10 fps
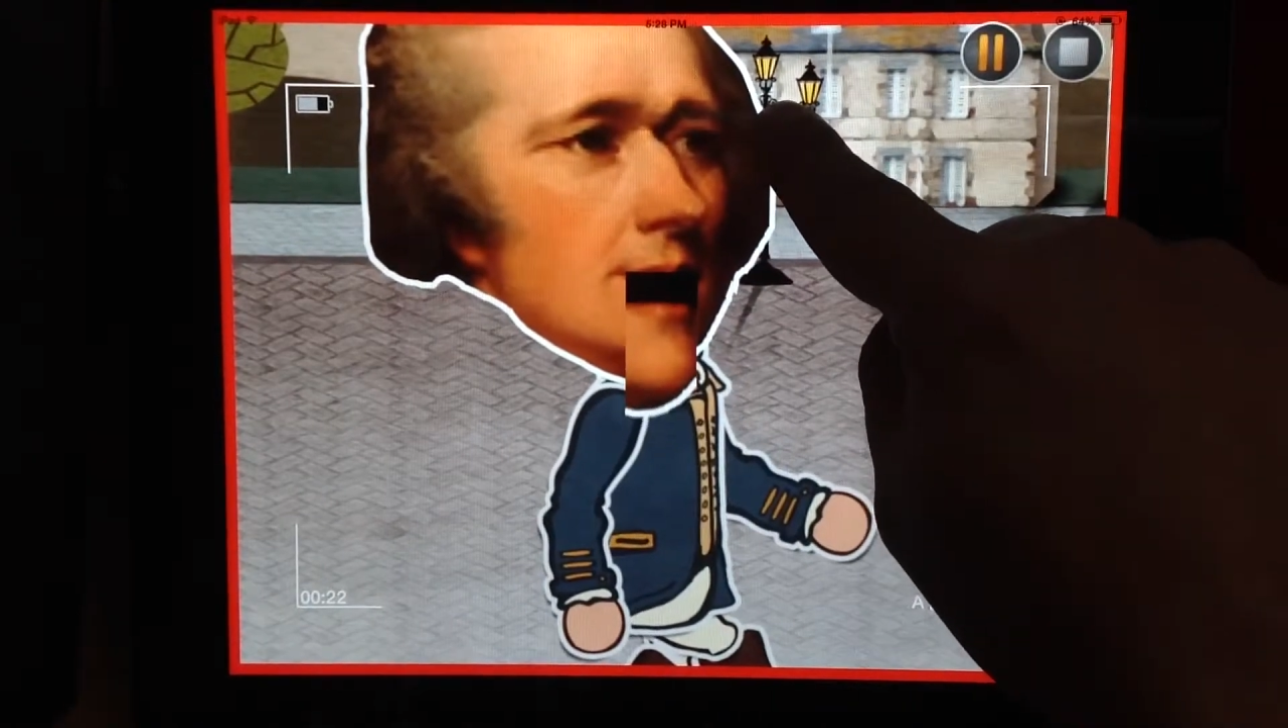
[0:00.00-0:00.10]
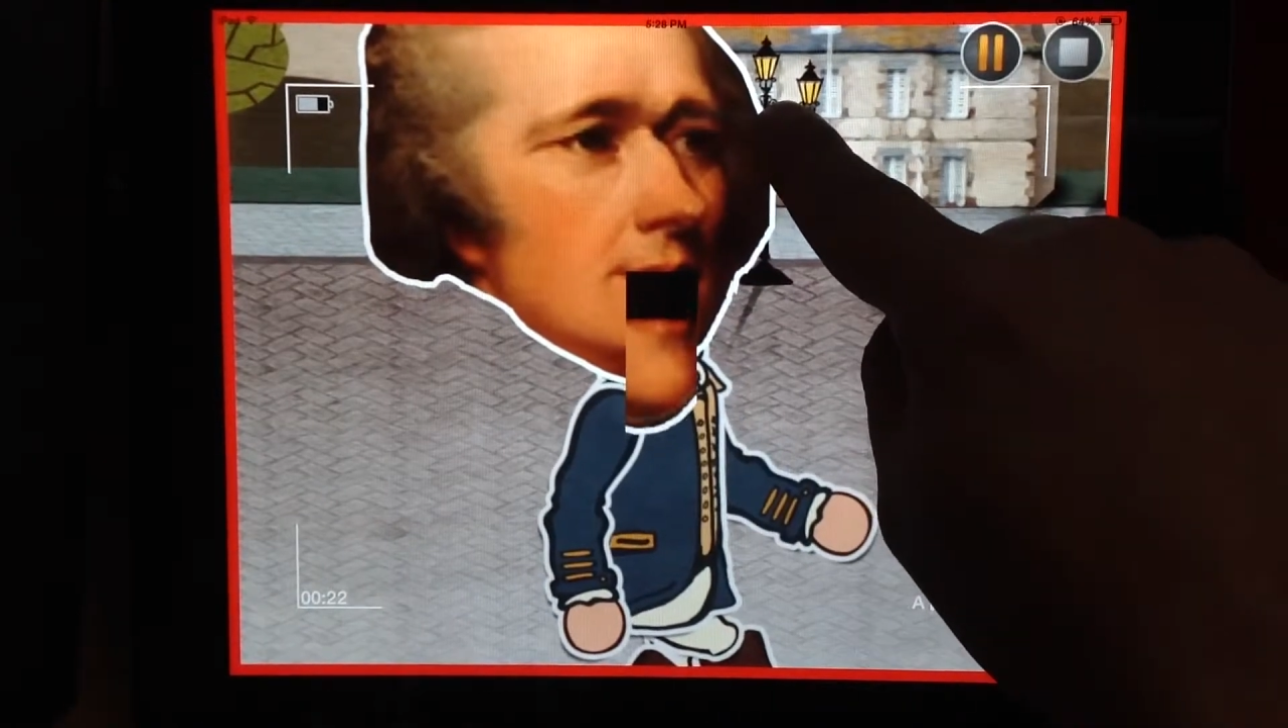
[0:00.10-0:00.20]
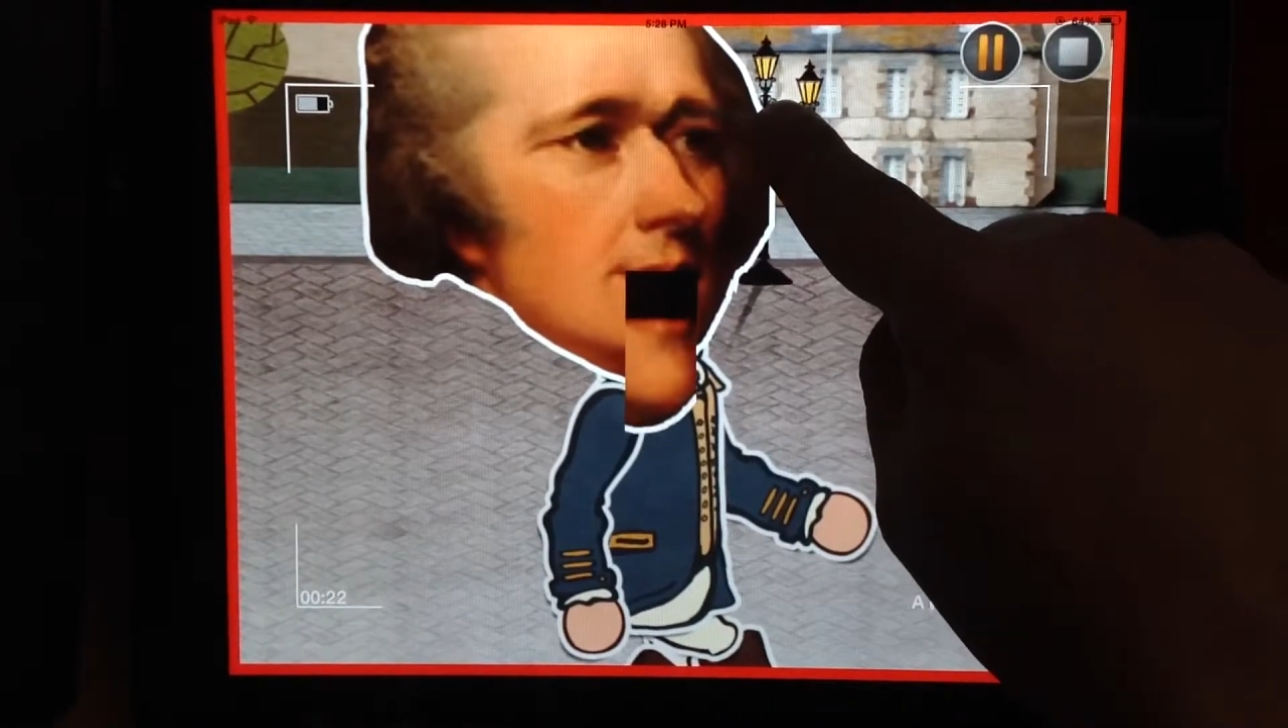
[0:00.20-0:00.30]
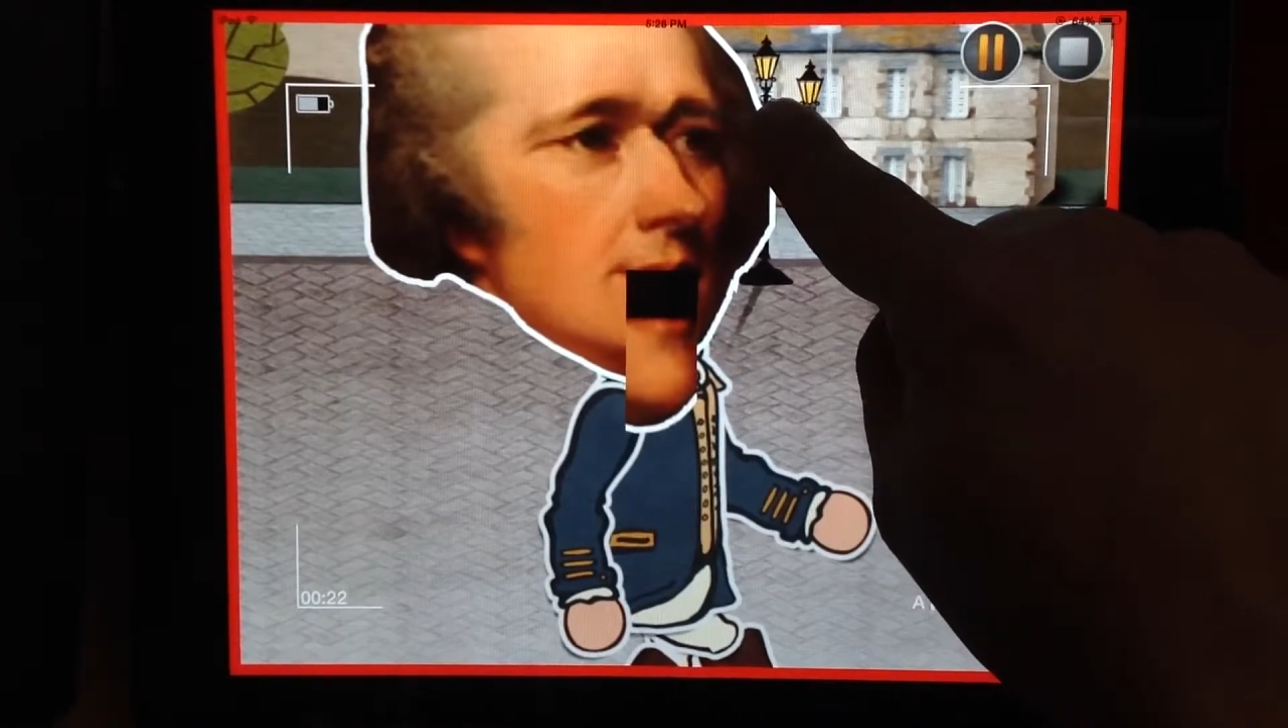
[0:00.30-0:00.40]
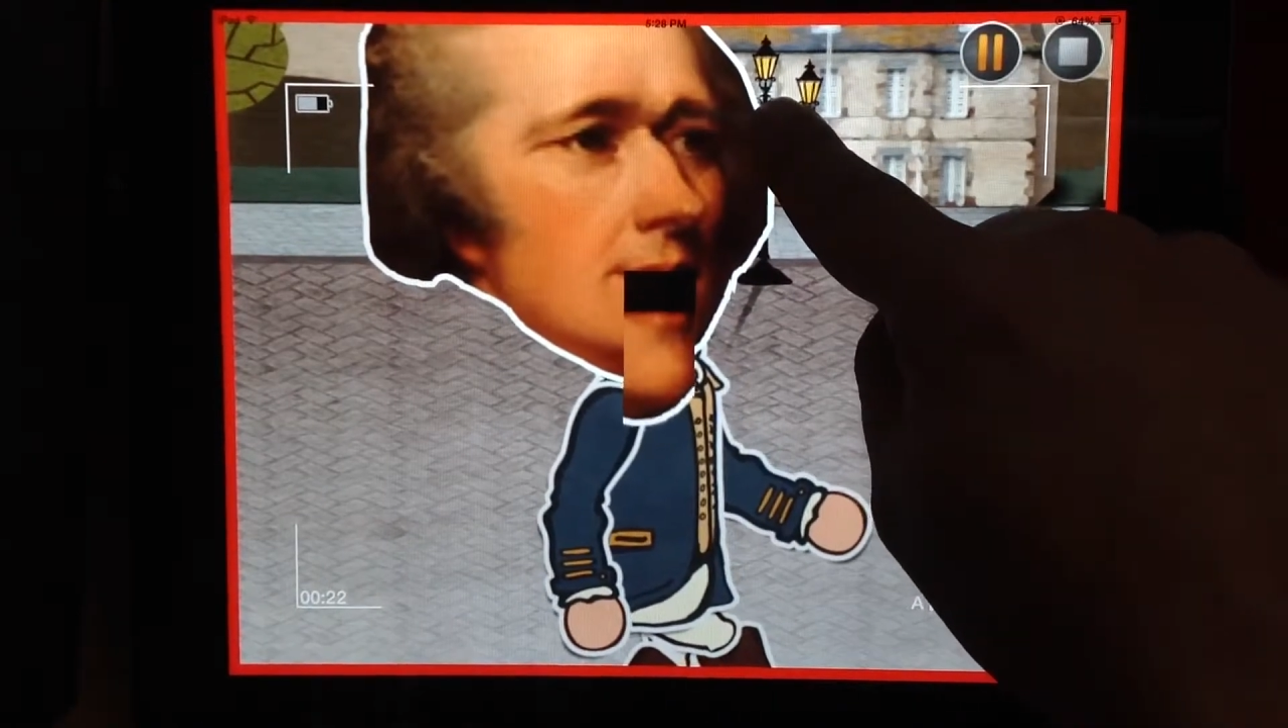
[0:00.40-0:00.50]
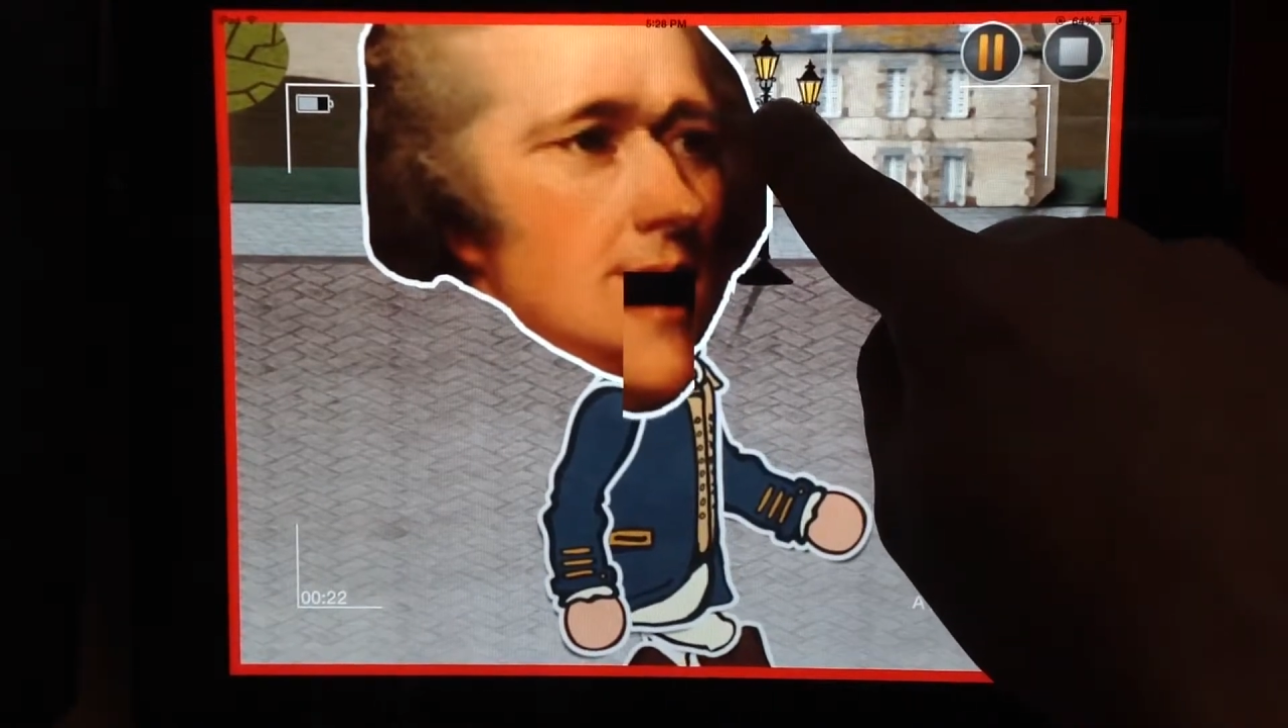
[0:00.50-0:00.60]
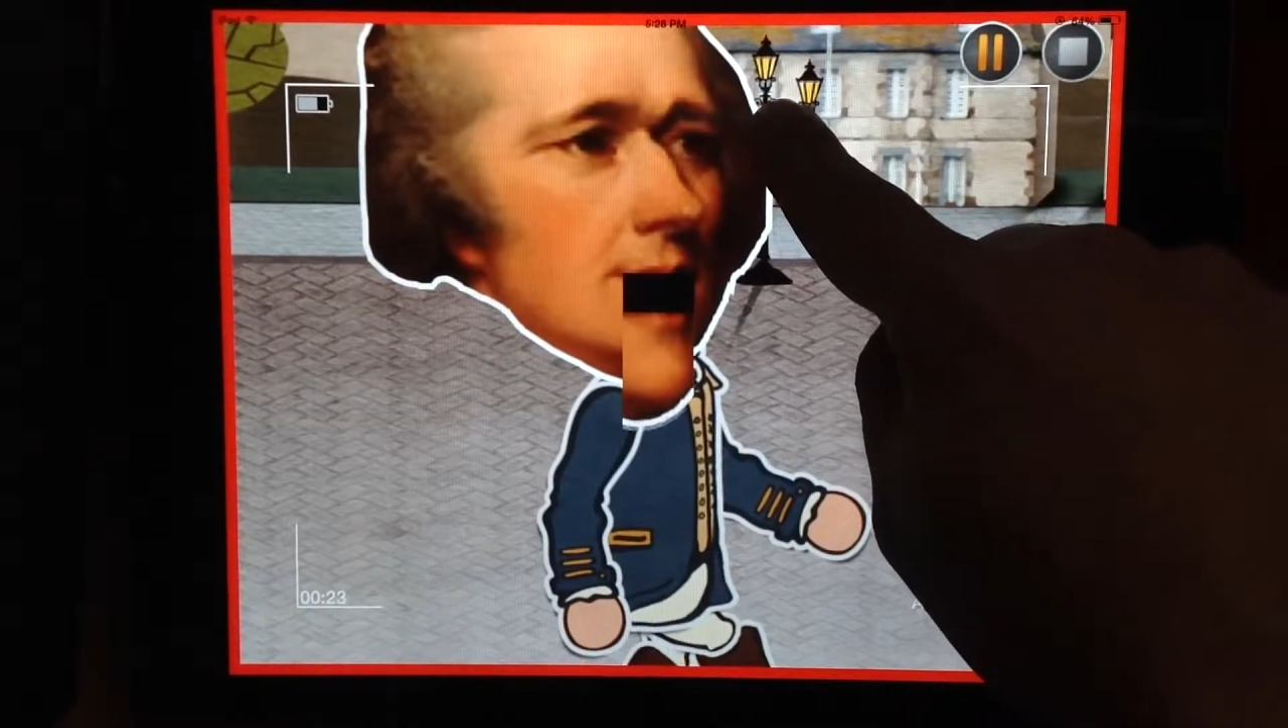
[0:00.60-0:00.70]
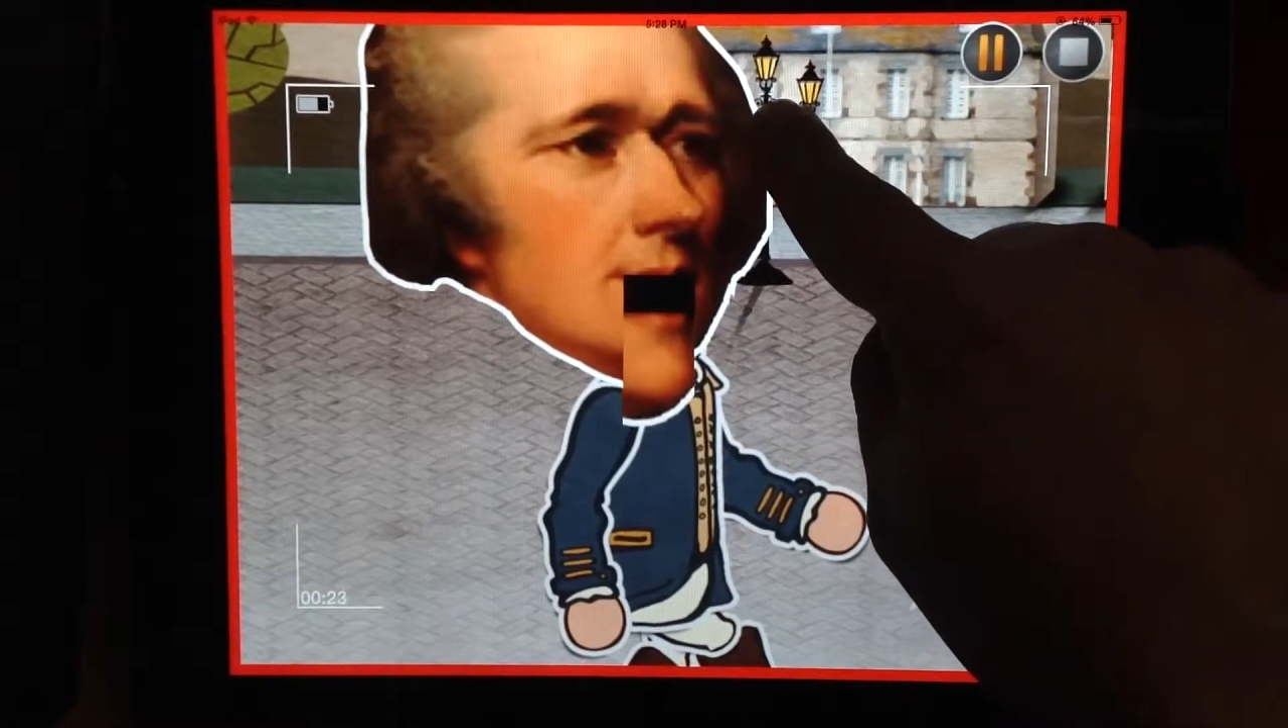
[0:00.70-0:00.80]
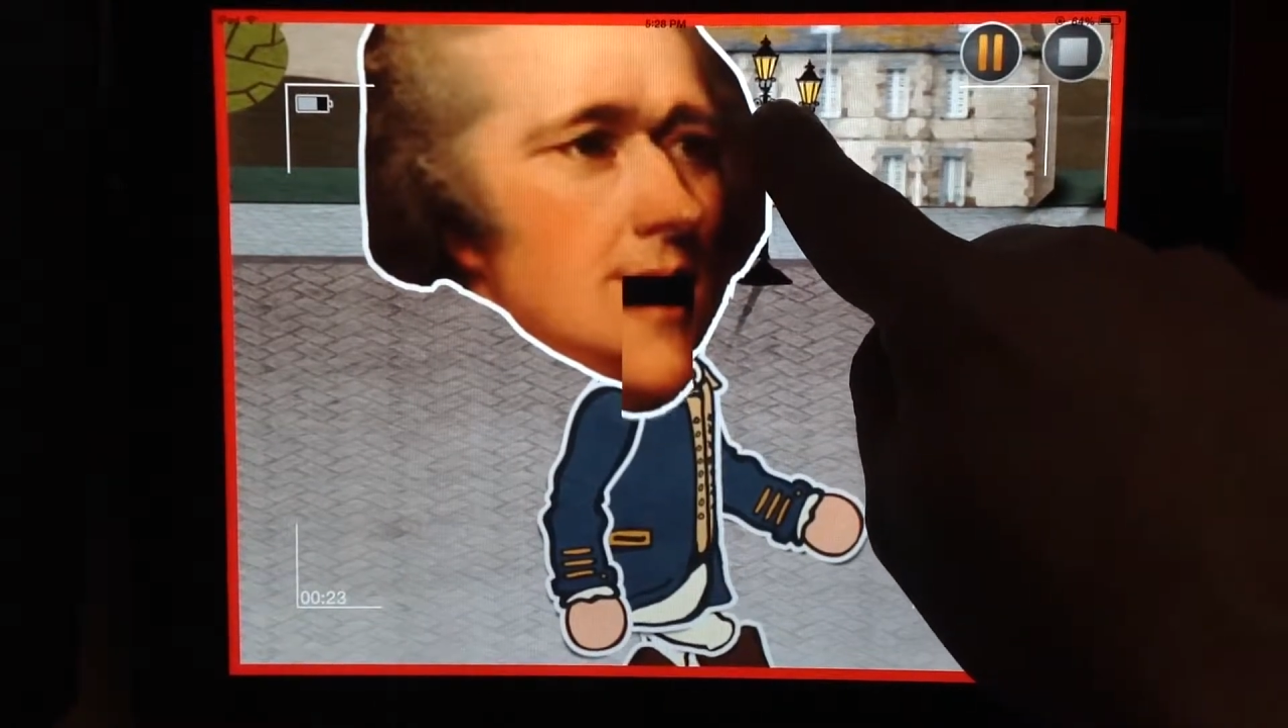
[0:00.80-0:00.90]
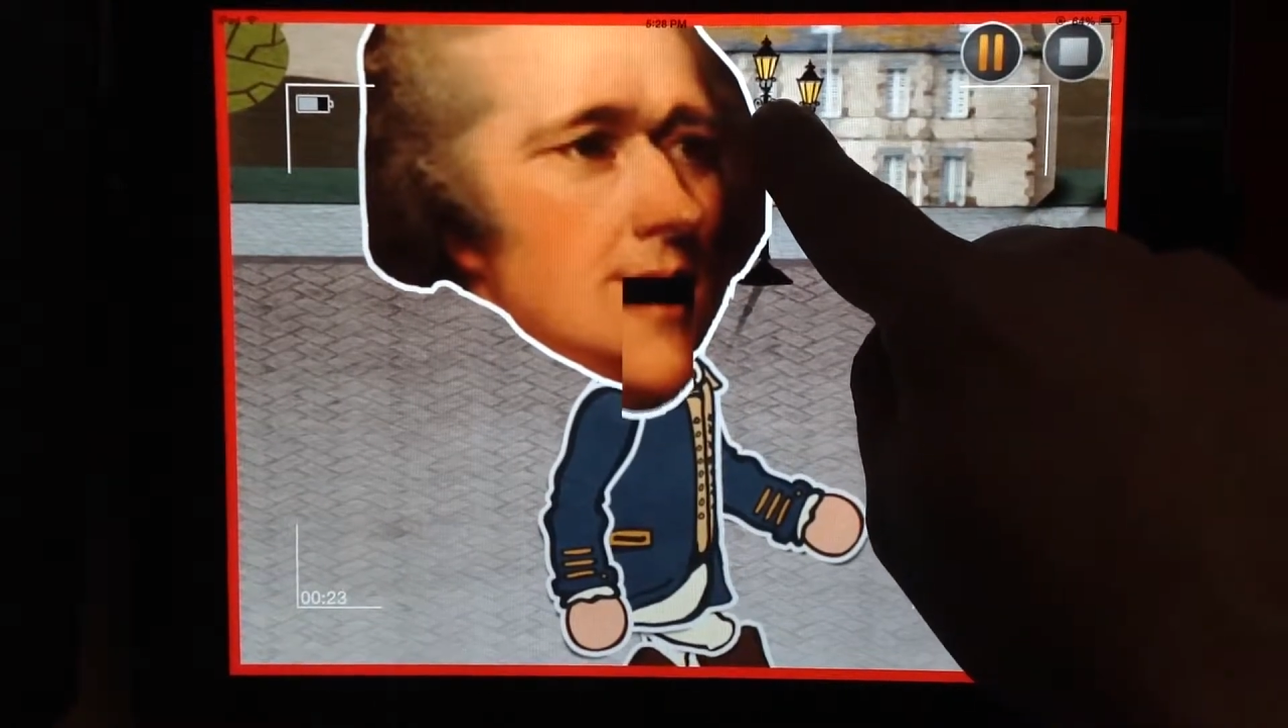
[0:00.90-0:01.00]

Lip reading: I'm awesome.